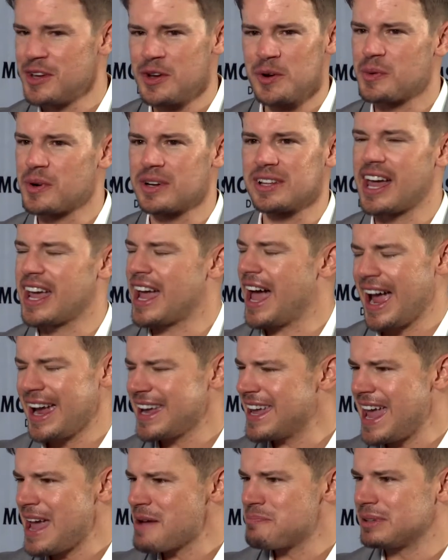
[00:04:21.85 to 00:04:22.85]
were like, I
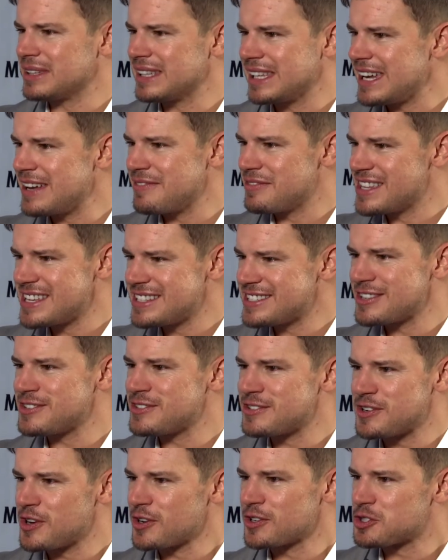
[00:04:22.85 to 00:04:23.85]
can't believe this is
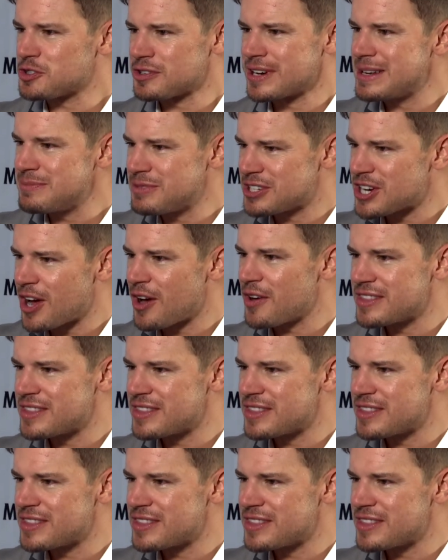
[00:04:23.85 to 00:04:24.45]
your dream show.